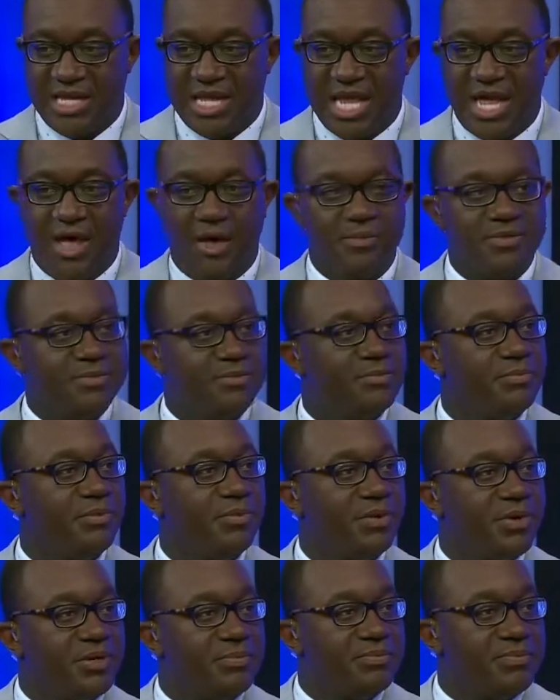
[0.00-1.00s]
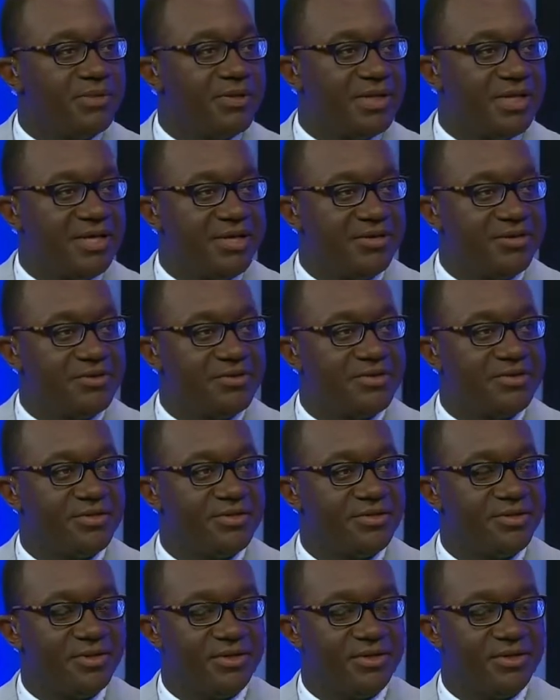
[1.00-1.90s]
helps put players